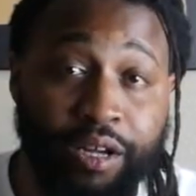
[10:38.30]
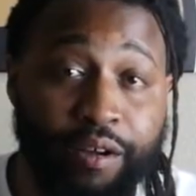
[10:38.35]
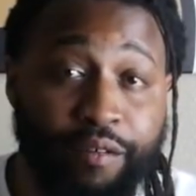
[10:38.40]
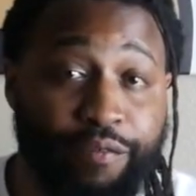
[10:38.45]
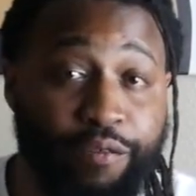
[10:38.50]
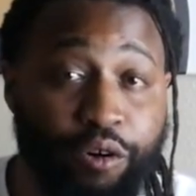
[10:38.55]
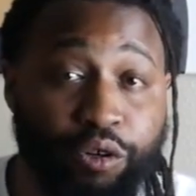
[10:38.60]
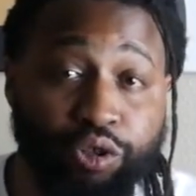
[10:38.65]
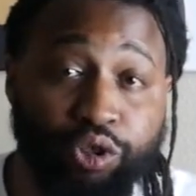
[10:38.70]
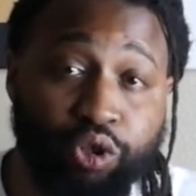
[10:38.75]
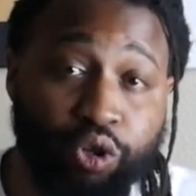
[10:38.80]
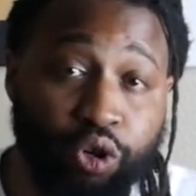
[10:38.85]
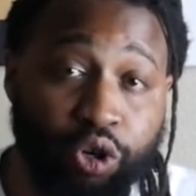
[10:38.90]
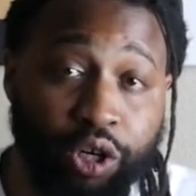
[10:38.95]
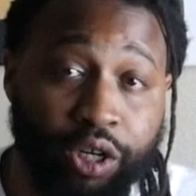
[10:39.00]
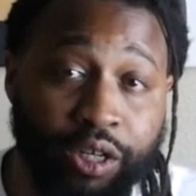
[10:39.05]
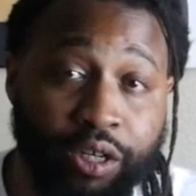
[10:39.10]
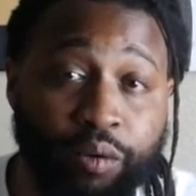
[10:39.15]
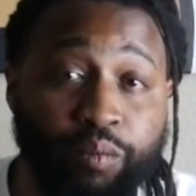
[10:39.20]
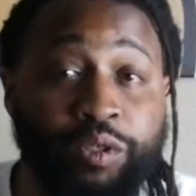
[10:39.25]
First
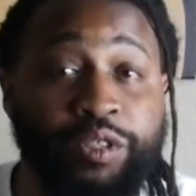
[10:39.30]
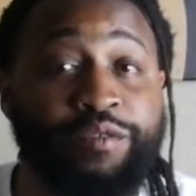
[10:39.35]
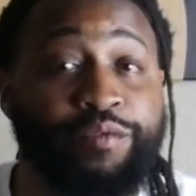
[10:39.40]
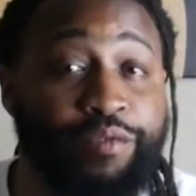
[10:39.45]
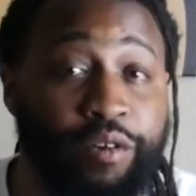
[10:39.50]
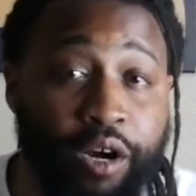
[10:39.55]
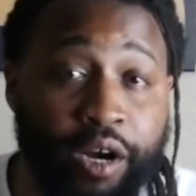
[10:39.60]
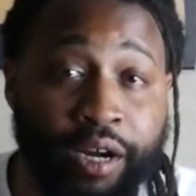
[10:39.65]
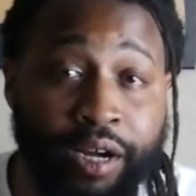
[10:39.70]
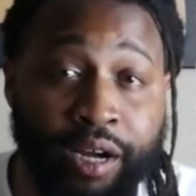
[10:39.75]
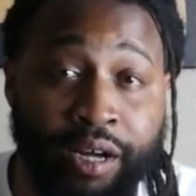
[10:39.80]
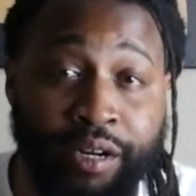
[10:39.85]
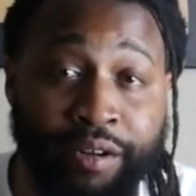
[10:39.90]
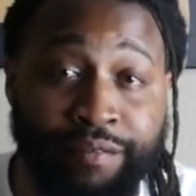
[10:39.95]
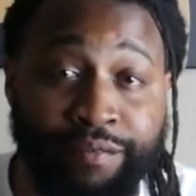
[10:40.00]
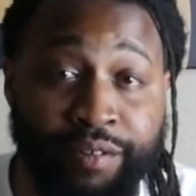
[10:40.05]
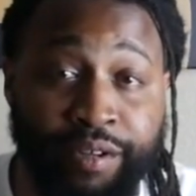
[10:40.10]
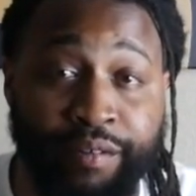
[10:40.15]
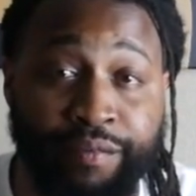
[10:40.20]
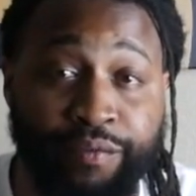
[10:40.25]
quarter was very
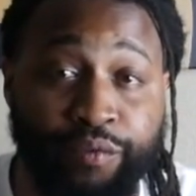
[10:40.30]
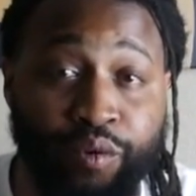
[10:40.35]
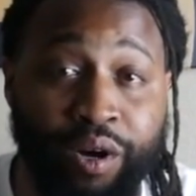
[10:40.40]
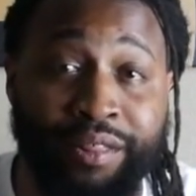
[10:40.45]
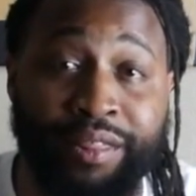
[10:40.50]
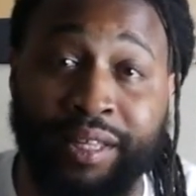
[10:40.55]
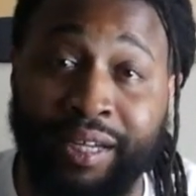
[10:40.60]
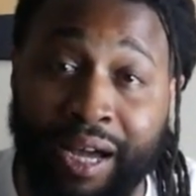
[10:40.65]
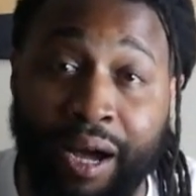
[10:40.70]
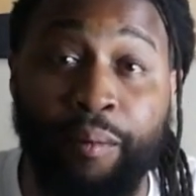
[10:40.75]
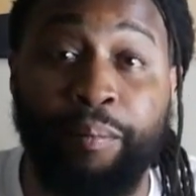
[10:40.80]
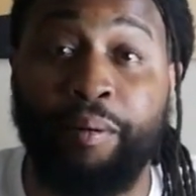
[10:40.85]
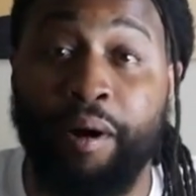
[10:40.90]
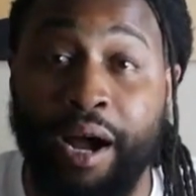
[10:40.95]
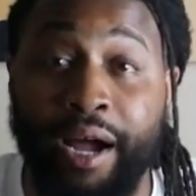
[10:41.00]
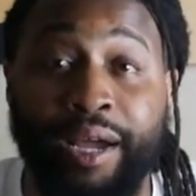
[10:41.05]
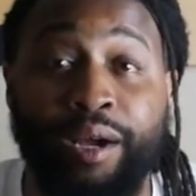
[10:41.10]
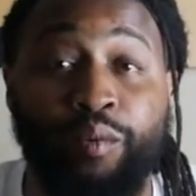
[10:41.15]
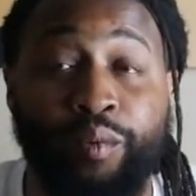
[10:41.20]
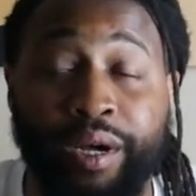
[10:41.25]
uneventful. I think I
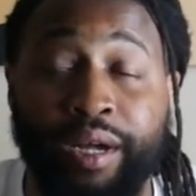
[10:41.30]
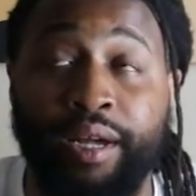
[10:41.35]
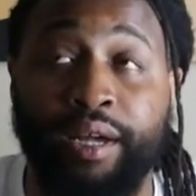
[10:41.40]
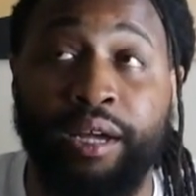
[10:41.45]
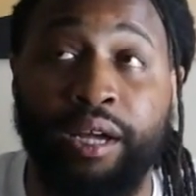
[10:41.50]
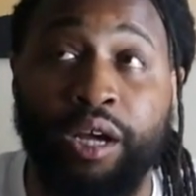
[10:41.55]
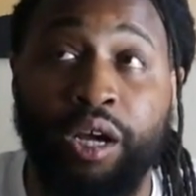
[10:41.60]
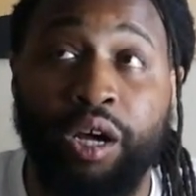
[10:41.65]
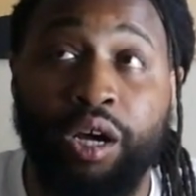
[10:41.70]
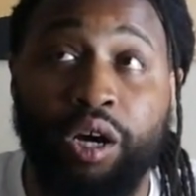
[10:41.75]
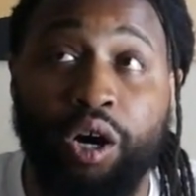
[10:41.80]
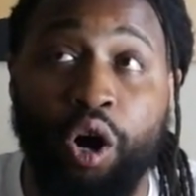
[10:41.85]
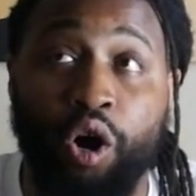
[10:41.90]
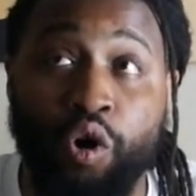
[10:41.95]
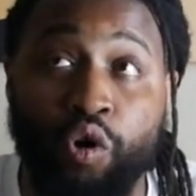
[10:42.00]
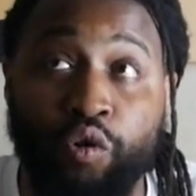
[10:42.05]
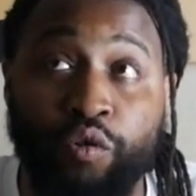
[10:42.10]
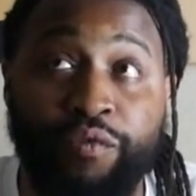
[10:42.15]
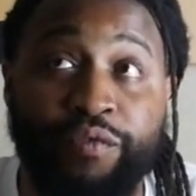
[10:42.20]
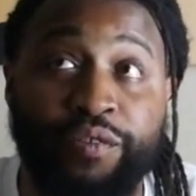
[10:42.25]
probably went
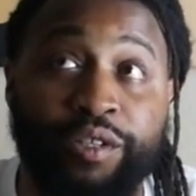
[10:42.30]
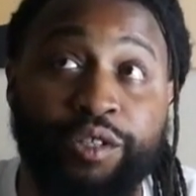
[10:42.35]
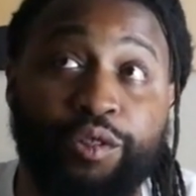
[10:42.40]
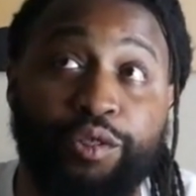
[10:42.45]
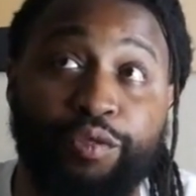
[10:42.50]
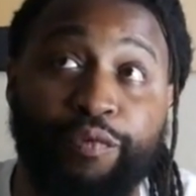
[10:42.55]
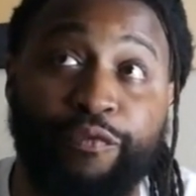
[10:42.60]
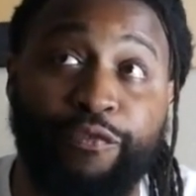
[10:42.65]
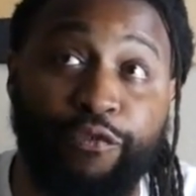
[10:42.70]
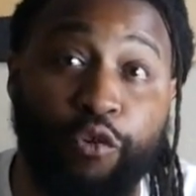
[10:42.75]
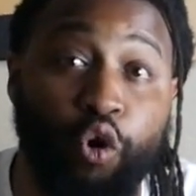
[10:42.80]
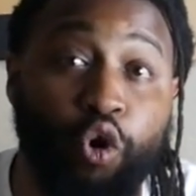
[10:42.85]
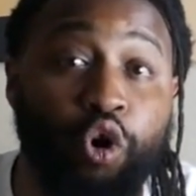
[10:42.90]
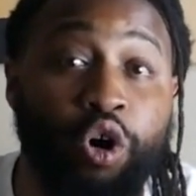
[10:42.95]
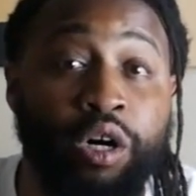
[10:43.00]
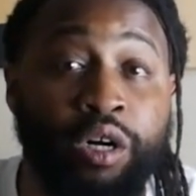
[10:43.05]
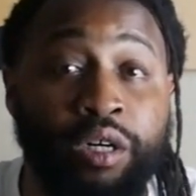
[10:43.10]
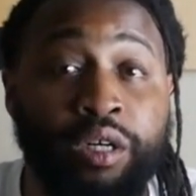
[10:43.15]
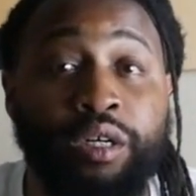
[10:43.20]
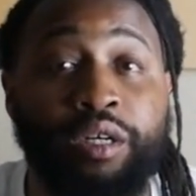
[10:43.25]
0 for
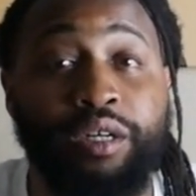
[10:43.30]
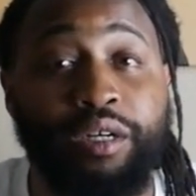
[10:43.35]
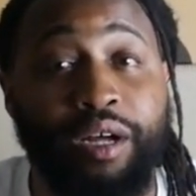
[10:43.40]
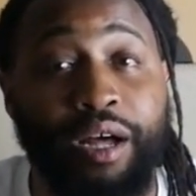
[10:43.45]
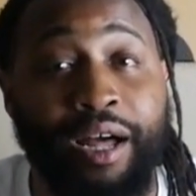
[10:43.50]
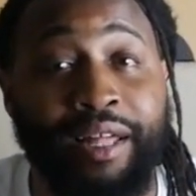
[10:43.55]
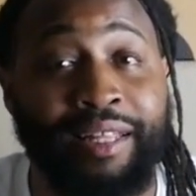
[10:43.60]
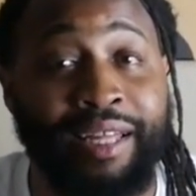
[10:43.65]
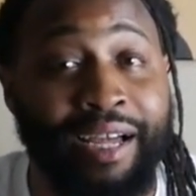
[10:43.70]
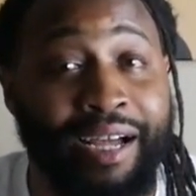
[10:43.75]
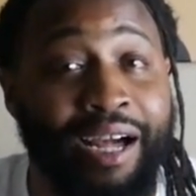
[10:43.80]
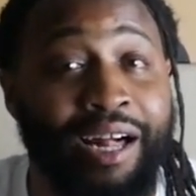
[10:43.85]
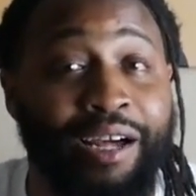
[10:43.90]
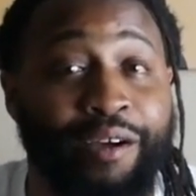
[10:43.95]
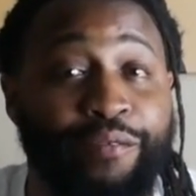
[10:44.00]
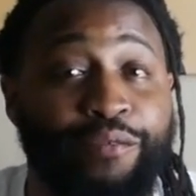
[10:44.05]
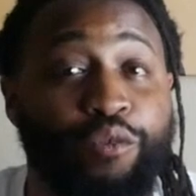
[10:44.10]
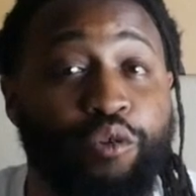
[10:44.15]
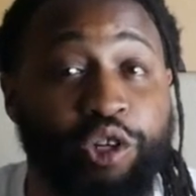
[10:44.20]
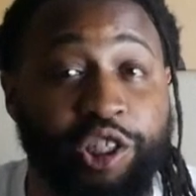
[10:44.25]
4. I think I got like
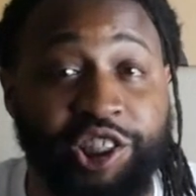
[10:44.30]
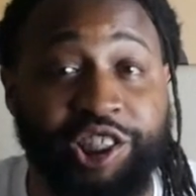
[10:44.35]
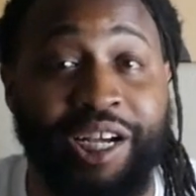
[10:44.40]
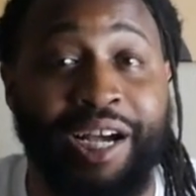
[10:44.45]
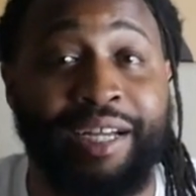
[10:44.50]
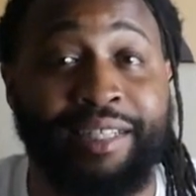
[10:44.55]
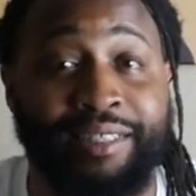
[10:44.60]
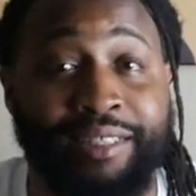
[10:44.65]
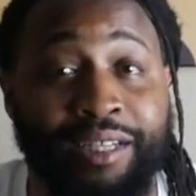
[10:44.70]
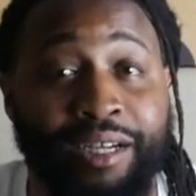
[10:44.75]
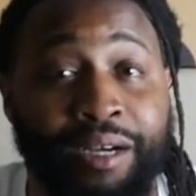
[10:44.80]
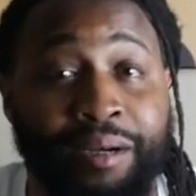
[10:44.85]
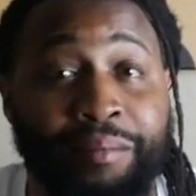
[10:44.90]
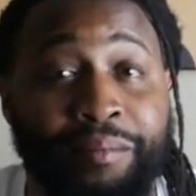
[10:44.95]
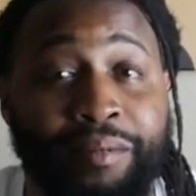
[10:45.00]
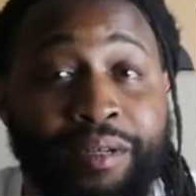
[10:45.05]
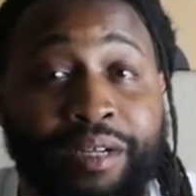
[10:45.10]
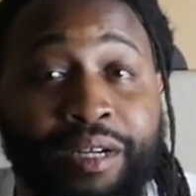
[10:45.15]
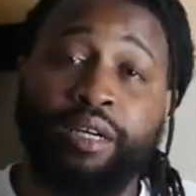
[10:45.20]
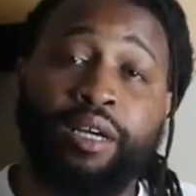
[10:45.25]
4 shots up.
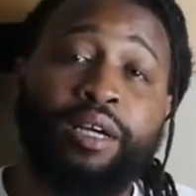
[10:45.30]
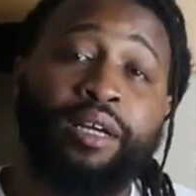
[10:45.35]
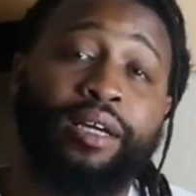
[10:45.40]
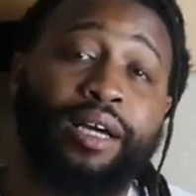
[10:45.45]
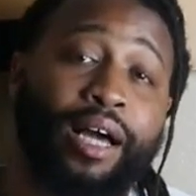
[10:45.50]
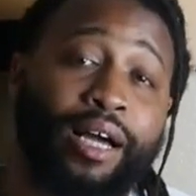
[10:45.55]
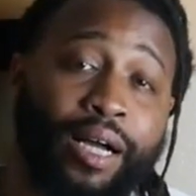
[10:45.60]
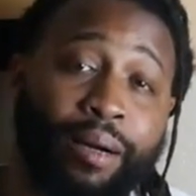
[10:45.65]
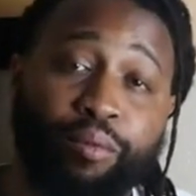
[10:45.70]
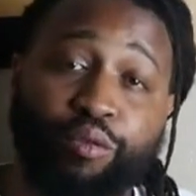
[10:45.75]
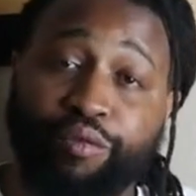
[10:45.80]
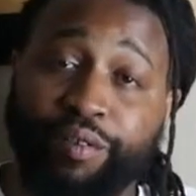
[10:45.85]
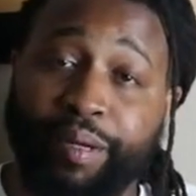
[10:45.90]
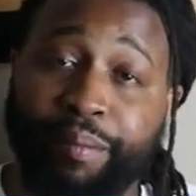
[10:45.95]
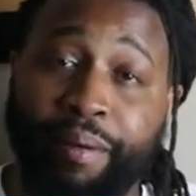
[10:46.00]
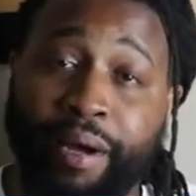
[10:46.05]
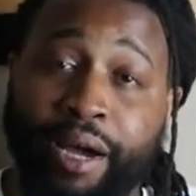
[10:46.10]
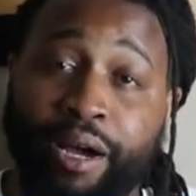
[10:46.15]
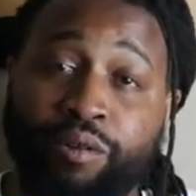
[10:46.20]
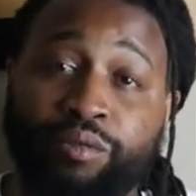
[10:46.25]
Got a couple
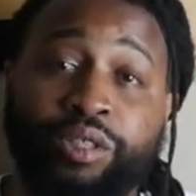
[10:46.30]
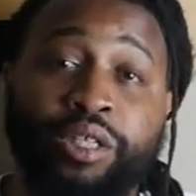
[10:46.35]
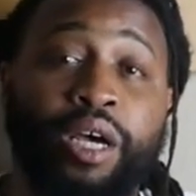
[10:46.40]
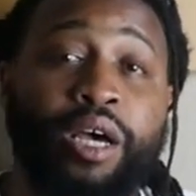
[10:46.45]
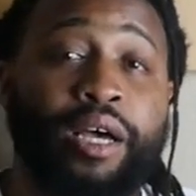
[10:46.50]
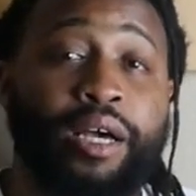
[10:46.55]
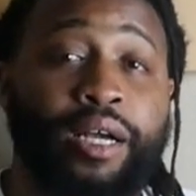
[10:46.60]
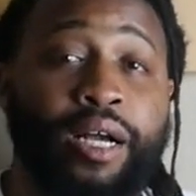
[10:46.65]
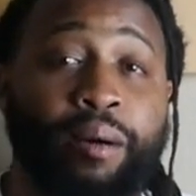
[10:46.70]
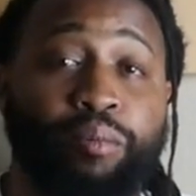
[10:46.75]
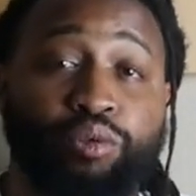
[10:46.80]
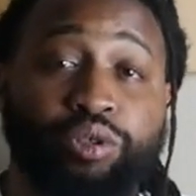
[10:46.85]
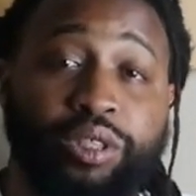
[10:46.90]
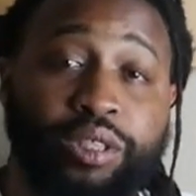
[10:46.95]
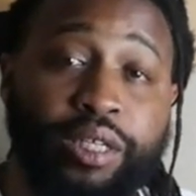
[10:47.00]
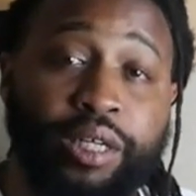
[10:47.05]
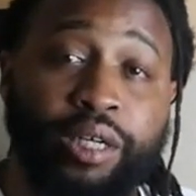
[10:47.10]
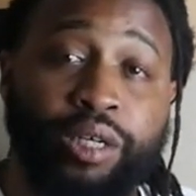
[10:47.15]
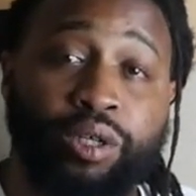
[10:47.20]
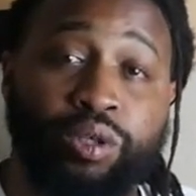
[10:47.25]
rebounds, a couple
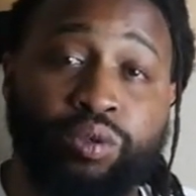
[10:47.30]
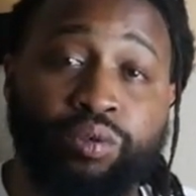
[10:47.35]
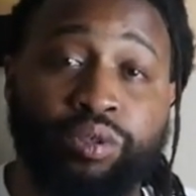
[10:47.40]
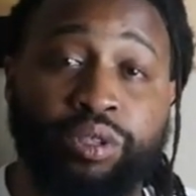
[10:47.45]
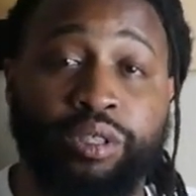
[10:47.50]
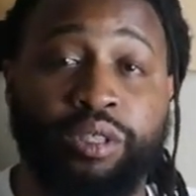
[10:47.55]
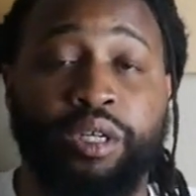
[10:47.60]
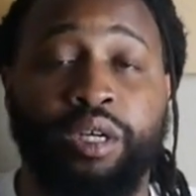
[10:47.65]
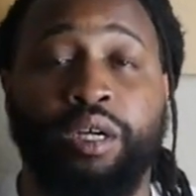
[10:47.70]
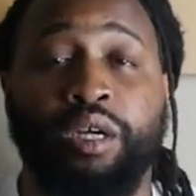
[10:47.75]
steals.